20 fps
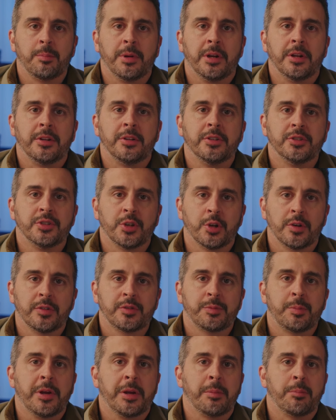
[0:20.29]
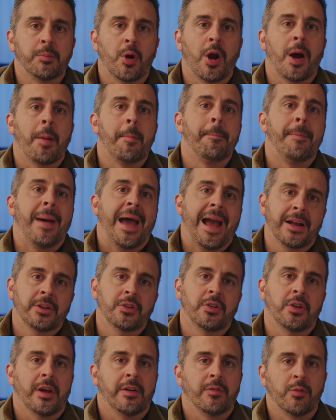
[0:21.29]
but it deserves being brought
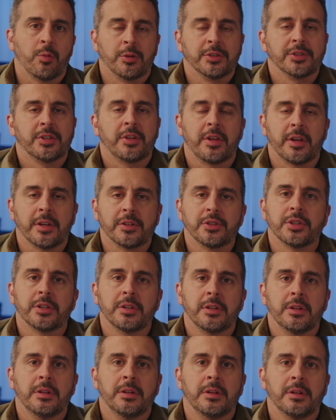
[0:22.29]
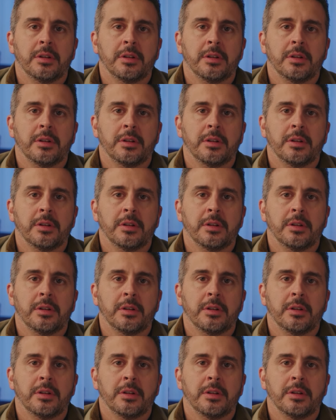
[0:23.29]
back to everyone's attention.